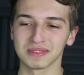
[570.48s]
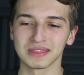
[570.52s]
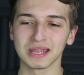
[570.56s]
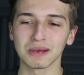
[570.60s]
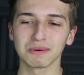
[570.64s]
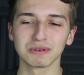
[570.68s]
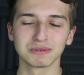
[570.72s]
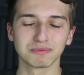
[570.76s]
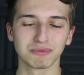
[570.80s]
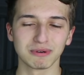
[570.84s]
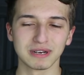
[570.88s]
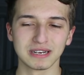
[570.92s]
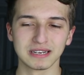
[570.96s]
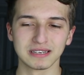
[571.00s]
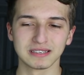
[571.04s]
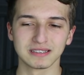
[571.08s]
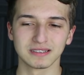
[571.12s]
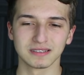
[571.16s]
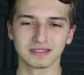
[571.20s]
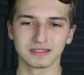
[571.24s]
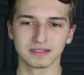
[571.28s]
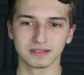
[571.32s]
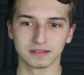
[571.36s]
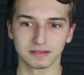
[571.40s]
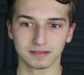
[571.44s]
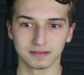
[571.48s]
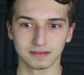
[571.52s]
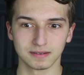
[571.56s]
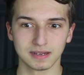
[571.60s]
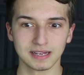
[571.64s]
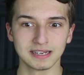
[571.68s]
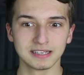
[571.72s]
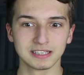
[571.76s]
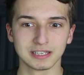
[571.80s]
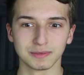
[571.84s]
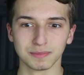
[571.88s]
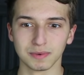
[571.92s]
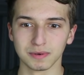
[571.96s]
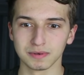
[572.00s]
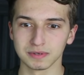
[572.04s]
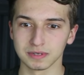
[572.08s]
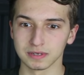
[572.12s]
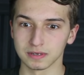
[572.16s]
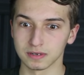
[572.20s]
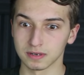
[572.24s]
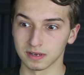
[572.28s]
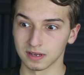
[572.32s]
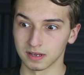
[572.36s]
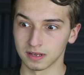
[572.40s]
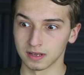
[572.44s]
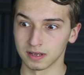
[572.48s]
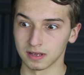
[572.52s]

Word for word: That was pretty intimate, wasn't it?